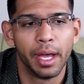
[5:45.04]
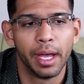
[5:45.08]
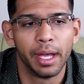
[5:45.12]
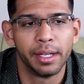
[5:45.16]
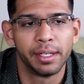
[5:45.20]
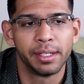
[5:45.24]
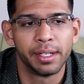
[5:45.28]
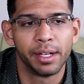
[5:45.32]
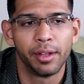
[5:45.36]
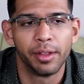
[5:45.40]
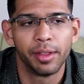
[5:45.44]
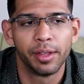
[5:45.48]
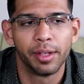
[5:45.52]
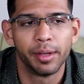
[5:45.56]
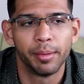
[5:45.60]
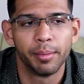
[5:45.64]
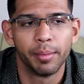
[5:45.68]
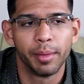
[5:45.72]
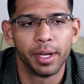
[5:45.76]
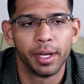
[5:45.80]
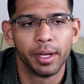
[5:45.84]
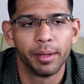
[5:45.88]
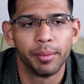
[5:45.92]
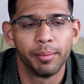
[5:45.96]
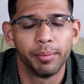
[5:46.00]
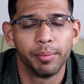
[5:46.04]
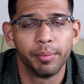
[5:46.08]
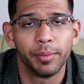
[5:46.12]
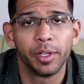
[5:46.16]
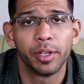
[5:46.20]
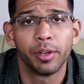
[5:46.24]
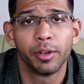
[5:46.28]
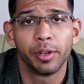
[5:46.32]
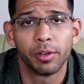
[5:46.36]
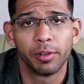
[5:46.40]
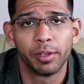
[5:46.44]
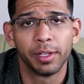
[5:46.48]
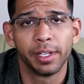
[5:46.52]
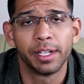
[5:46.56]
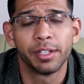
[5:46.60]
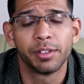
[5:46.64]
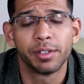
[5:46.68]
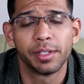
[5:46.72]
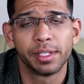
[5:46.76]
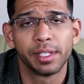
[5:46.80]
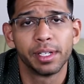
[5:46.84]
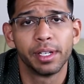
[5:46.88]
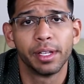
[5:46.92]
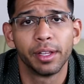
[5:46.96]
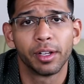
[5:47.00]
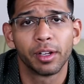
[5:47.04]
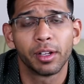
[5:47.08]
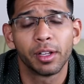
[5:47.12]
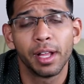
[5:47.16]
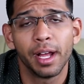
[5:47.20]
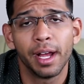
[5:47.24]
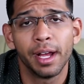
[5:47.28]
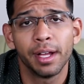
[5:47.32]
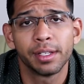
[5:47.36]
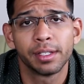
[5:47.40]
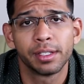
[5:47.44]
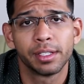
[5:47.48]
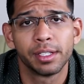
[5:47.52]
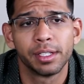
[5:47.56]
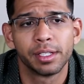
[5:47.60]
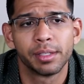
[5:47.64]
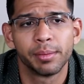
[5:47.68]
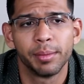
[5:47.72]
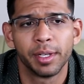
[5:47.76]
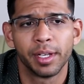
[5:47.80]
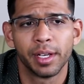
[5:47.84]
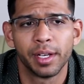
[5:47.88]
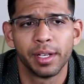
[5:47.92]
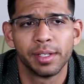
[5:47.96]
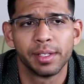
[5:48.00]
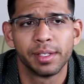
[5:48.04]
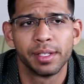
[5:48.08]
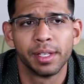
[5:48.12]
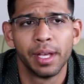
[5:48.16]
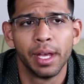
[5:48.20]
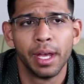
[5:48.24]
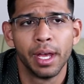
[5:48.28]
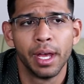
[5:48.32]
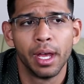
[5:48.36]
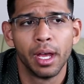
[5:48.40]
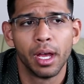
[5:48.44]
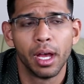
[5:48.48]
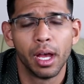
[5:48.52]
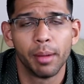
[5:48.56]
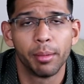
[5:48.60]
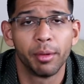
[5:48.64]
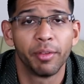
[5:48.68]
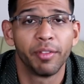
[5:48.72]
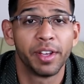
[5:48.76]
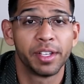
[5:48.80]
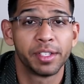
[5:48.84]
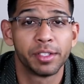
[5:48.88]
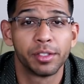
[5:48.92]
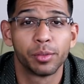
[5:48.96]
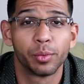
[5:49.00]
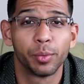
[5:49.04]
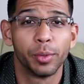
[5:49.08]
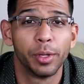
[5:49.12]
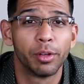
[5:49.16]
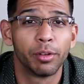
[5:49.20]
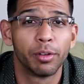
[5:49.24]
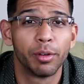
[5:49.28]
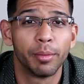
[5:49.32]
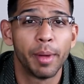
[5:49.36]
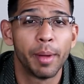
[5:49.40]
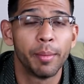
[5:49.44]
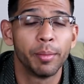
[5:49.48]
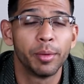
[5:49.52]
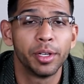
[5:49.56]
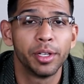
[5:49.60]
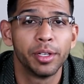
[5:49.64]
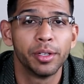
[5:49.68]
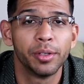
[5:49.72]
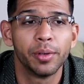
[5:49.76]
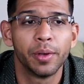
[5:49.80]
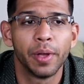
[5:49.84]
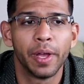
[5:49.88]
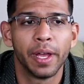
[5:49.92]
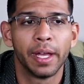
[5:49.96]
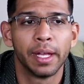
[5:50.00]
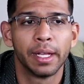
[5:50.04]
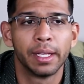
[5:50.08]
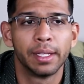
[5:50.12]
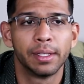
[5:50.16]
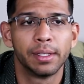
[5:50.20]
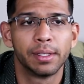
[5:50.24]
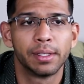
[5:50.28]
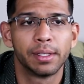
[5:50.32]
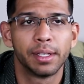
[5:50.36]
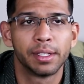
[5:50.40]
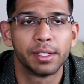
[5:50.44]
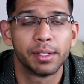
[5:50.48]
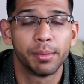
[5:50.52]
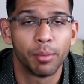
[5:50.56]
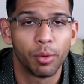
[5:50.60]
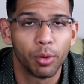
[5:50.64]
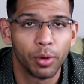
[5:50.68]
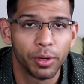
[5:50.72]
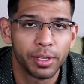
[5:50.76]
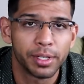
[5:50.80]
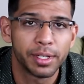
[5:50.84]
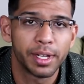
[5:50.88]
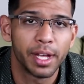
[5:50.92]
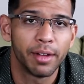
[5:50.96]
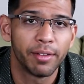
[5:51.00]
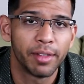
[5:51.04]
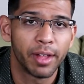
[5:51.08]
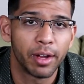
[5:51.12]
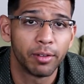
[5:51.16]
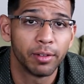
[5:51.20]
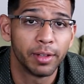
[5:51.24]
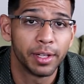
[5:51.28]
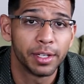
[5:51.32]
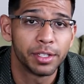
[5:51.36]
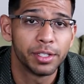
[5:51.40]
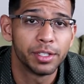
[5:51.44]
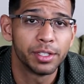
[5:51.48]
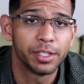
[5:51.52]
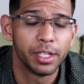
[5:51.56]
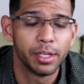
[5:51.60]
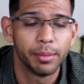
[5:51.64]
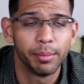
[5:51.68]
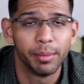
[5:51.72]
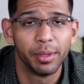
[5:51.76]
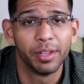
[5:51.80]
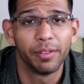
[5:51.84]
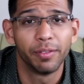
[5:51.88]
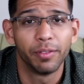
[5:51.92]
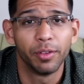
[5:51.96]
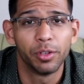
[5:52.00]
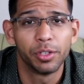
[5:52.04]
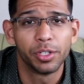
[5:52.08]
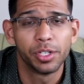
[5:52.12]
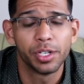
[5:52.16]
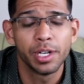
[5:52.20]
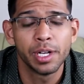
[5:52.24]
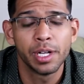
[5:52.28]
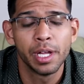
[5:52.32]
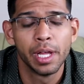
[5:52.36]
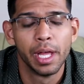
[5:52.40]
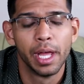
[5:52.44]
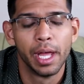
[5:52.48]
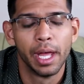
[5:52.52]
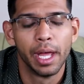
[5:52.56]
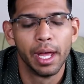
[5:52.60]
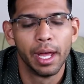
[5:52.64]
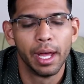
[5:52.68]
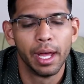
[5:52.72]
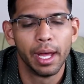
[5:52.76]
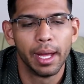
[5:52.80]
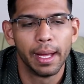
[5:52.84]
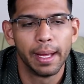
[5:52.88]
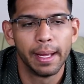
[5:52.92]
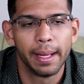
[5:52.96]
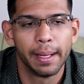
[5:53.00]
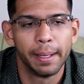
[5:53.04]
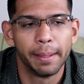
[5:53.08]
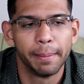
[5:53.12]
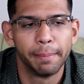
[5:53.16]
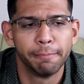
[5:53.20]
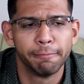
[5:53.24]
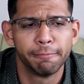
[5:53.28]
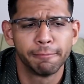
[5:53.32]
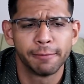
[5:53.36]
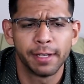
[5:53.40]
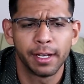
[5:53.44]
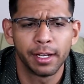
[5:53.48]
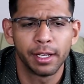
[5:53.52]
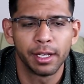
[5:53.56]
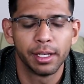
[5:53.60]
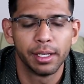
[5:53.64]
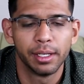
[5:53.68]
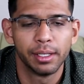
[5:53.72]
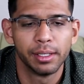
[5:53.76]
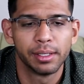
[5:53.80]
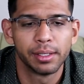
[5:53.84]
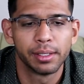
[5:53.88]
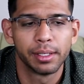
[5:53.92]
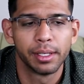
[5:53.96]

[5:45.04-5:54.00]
and tell them you're really interested in their class, just because professors will remember you, and it's important to have that relationship in the future. Second,